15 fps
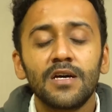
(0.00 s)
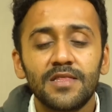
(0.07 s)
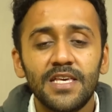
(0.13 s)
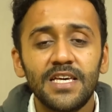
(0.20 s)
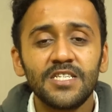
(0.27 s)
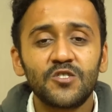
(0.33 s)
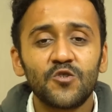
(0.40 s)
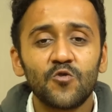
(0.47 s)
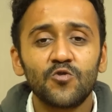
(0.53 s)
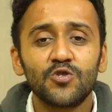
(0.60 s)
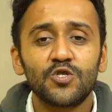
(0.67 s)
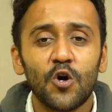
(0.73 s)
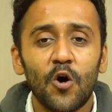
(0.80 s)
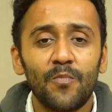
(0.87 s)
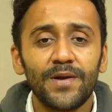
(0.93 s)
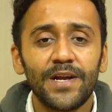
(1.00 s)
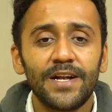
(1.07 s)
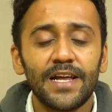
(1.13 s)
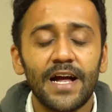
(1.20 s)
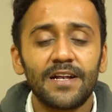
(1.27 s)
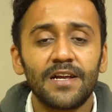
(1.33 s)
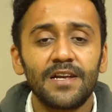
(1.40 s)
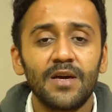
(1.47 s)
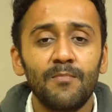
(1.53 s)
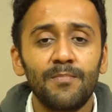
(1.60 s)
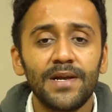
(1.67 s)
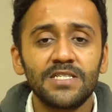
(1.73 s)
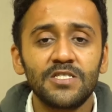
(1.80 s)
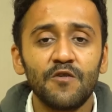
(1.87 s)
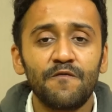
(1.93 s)
These drones operate at an
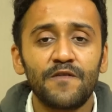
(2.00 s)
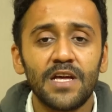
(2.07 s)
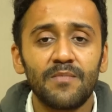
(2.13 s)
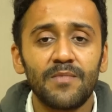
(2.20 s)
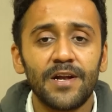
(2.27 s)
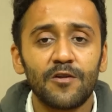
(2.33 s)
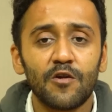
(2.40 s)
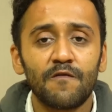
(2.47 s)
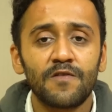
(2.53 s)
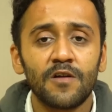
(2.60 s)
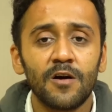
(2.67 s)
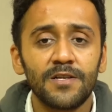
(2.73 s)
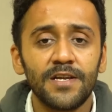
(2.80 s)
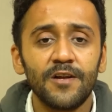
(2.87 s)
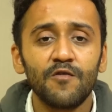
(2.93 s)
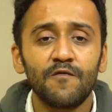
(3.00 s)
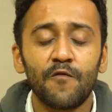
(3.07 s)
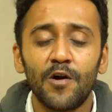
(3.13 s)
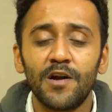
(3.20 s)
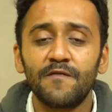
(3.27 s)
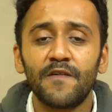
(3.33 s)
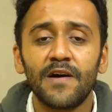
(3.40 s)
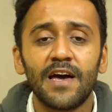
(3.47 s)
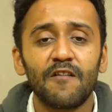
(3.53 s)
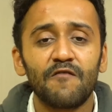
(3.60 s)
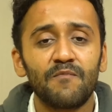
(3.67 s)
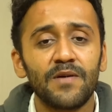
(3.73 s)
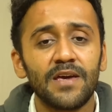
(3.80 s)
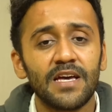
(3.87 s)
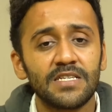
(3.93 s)
impressive frame rate of 30 to 45
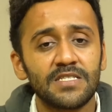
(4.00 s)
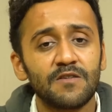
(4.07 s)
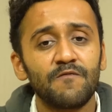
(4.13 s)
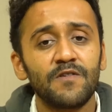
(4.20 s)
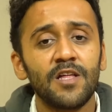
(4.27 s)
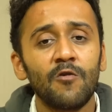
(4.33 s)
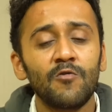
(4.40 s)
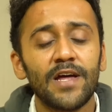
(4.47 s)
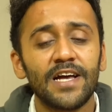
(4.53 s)
FPS without